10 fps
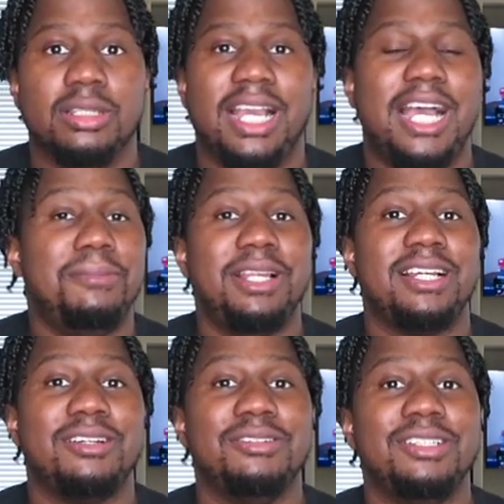I'm not
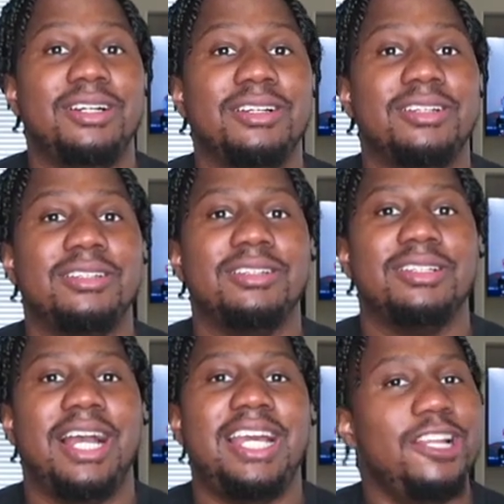gonna look.
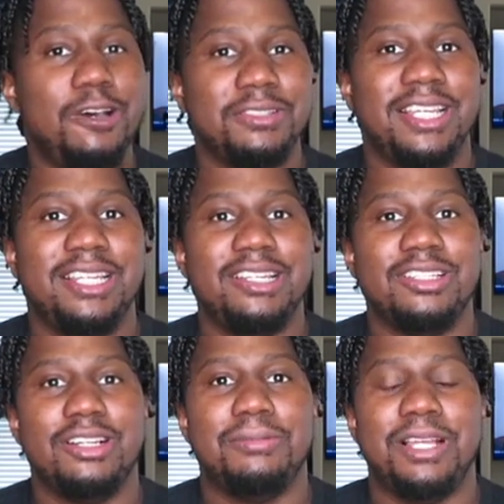I know what they is
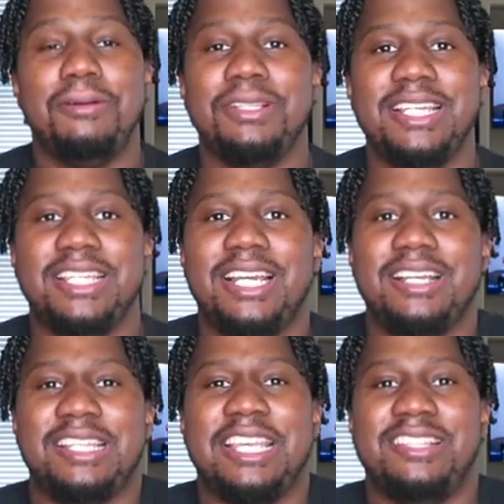though. I'm letting
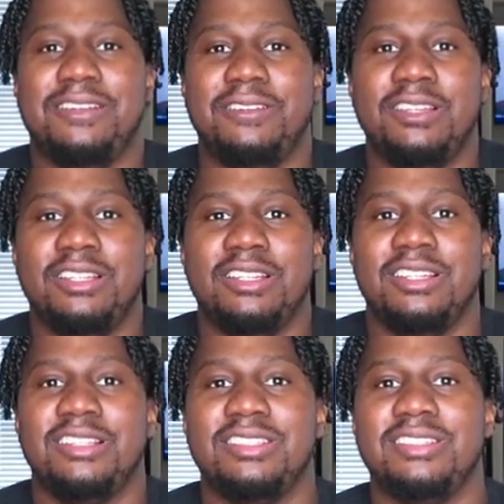y'all get the
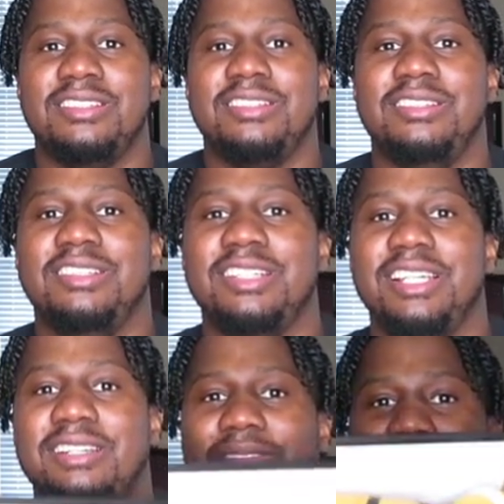look
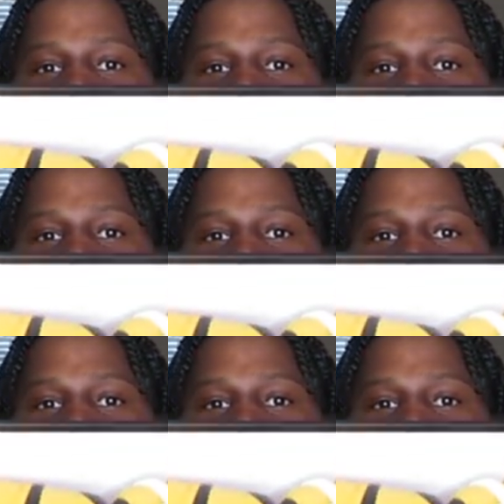at them.